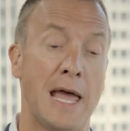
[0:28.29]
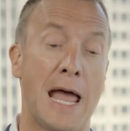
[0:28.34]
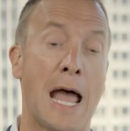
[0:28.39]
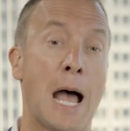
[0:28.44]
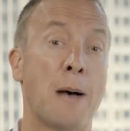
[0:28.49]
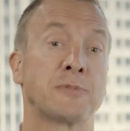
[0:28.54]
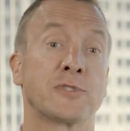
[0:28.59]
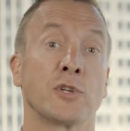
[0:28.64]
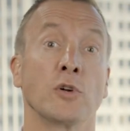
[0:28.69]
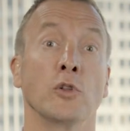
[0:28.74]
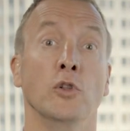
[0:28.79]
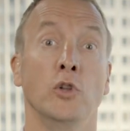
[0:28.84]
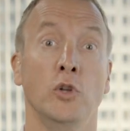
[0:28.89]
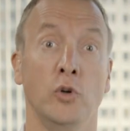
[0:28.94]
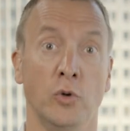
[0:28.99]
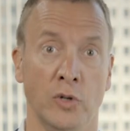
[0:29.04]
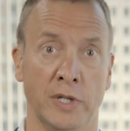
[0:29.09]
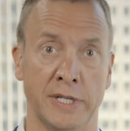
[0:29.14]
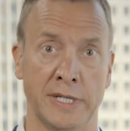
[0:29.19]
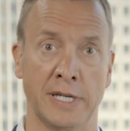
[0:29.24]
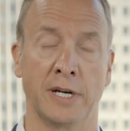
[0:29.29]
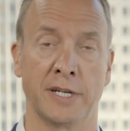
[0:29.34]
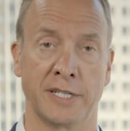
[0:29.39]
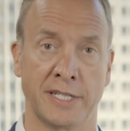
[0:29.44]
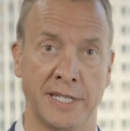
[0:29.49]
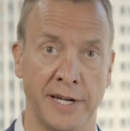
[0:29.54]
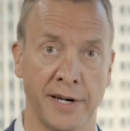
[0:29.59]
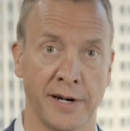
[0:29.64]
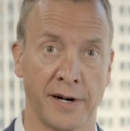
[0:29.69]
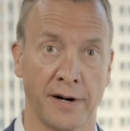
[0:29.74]
absolutely a
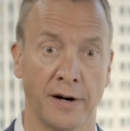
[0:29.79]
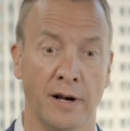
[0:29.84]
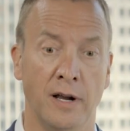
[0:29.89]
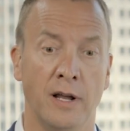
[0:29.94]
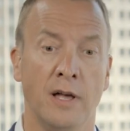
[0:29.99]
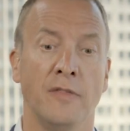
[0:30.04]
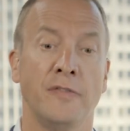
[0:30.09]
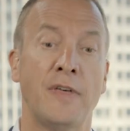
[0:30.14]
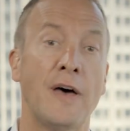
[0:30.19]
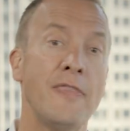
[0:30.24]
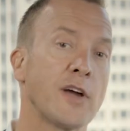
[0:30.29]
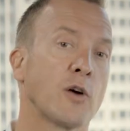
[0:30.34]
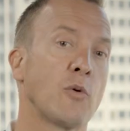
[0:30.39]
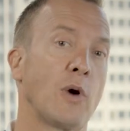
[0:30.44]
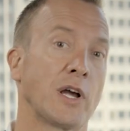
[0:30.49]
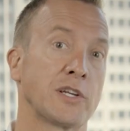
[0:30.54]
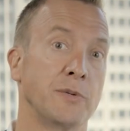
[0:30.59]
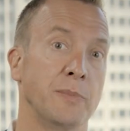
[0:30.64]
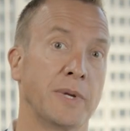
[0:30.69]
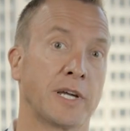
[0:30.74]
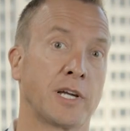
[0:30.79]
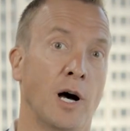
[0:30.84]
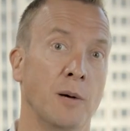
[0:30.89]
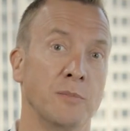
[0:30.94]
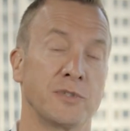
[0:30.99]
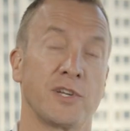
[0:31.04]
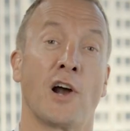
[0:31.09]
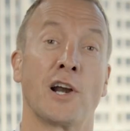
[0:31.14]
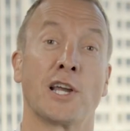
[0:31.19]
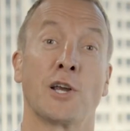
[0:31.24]
year. Then the question
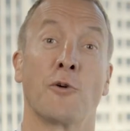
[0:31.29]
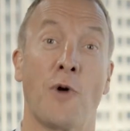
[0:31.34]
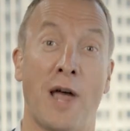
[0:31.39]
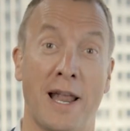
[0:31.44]
becomes, are you